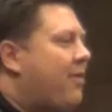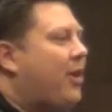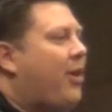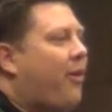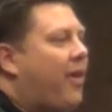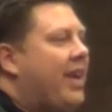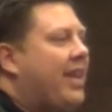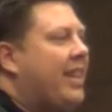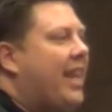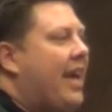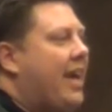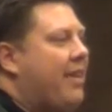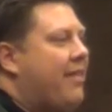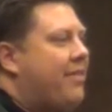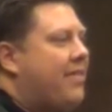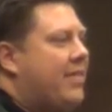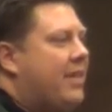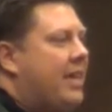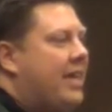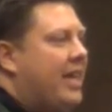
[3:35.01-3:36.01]
have a great
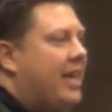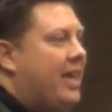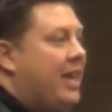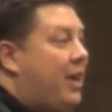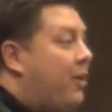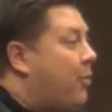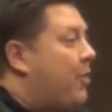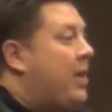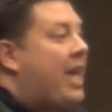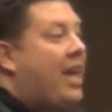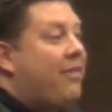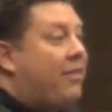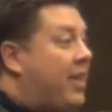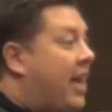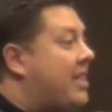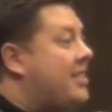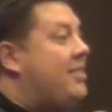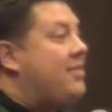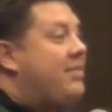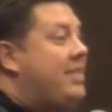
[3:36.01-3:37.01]
life. We have
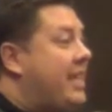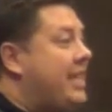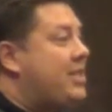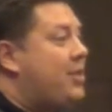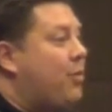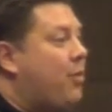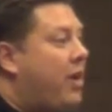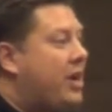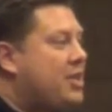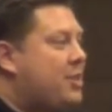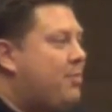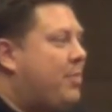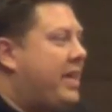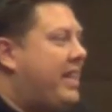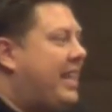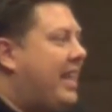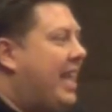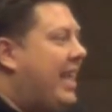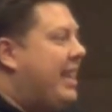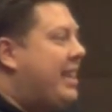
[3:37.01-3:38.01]
lots of needs and wants,
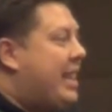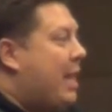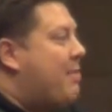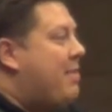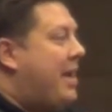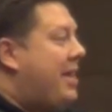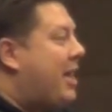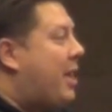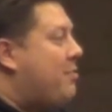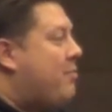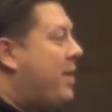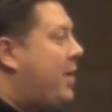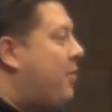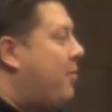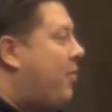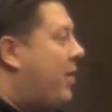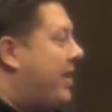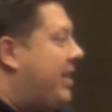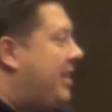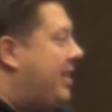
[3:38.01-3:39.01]
but they may not be
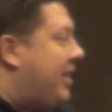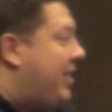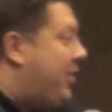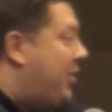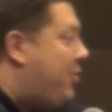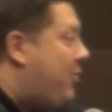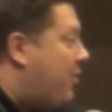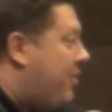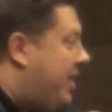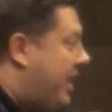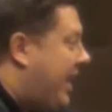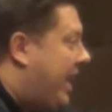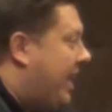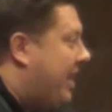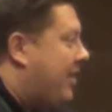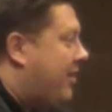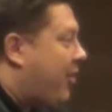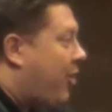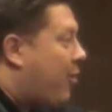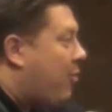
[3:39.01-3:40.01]
what you
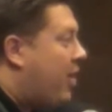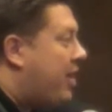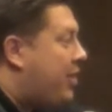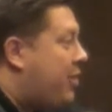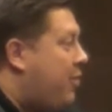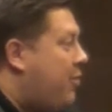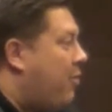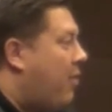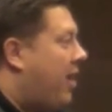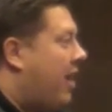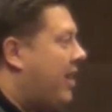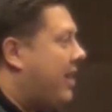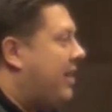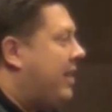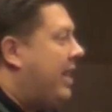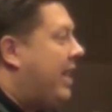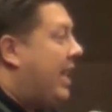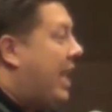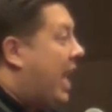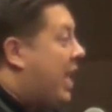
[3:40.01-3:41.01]
need or what you want.
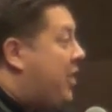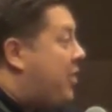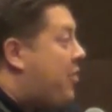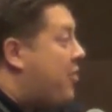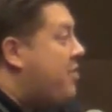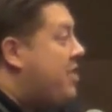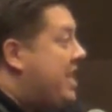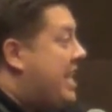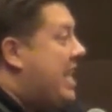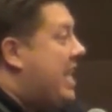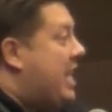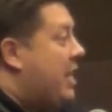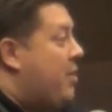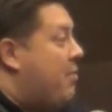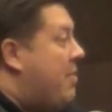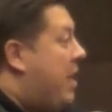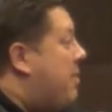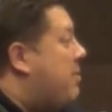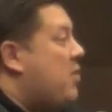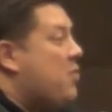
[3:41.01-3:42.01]
And your
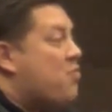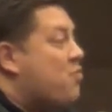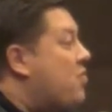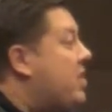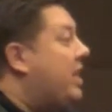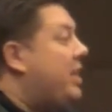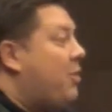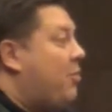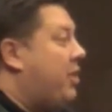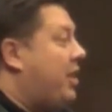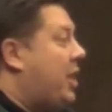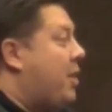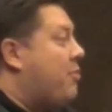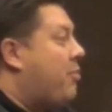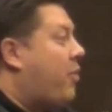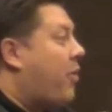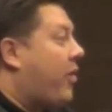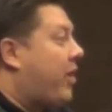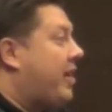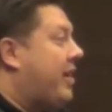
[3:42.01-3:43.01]
need may be really, really
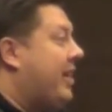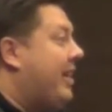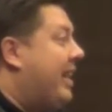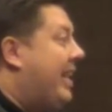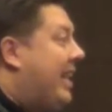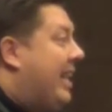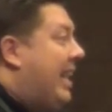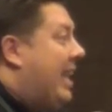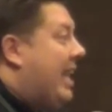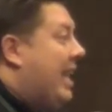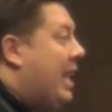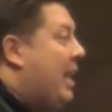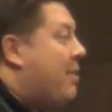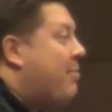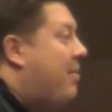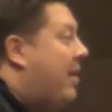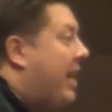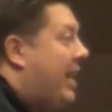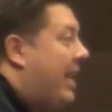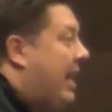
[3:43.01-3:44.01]
important.
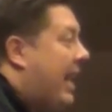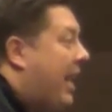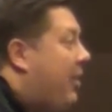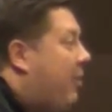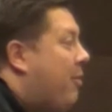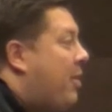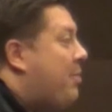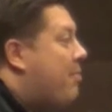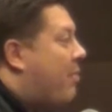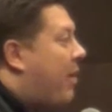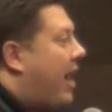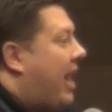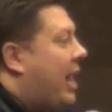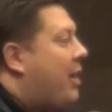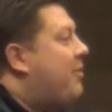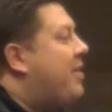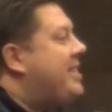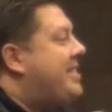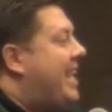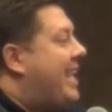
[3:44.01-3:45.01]
And, my, and I don't want to, I
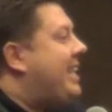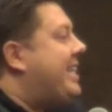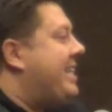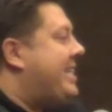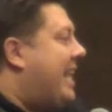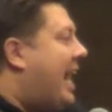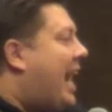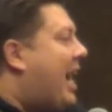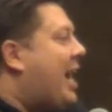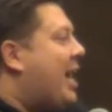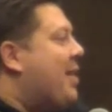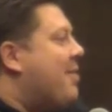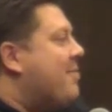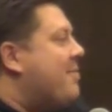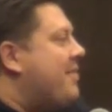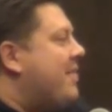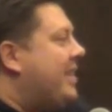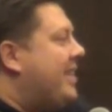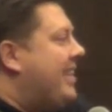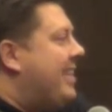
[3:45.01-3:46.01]
don't want to take the time